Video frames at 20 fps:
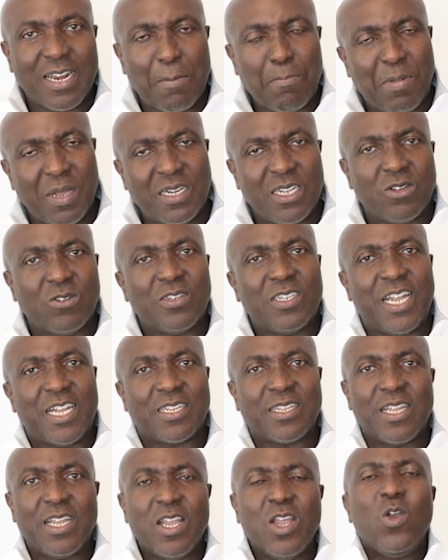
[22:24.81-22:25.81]
that paid the good
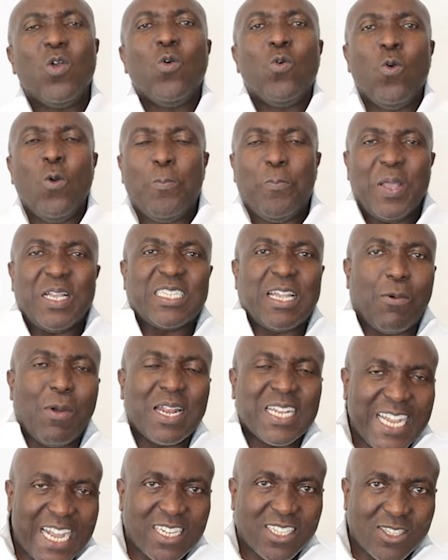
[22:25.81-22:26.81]
debt. Who pays
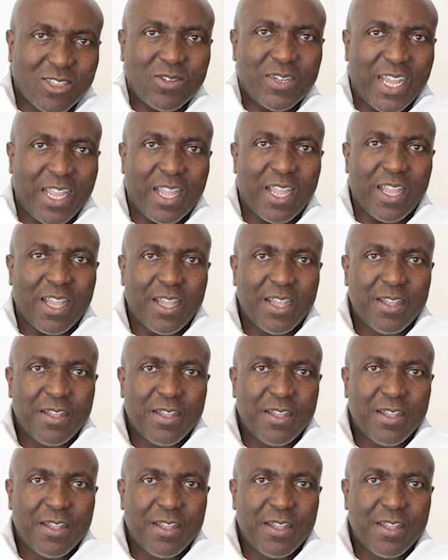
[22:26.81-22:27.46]
our debts today?